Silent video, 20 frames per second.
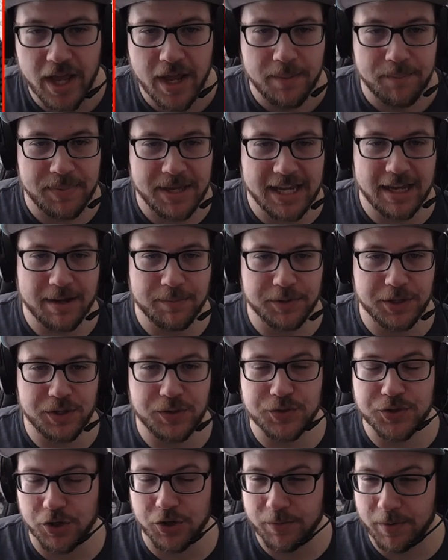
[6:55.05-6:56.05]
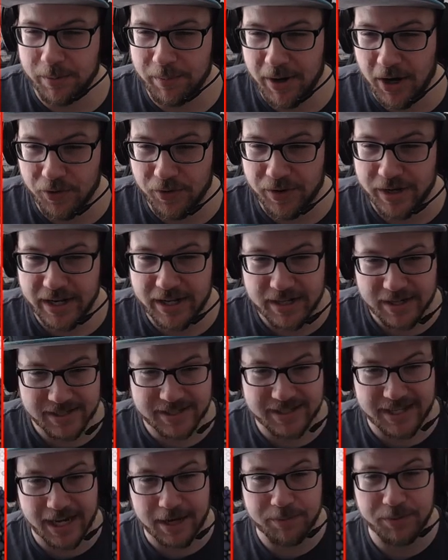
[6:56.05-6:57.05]
Being able to use Tournament Power Arena,
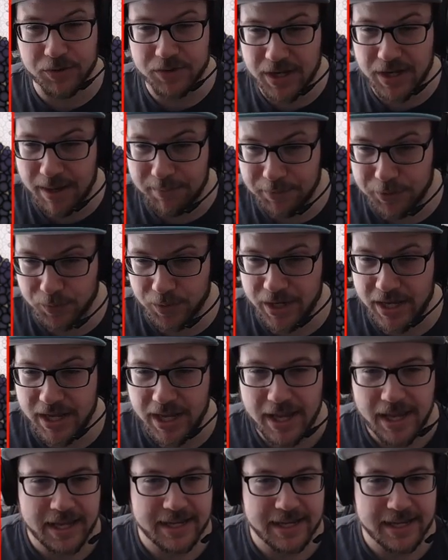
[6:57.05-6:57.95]
set up your top 3,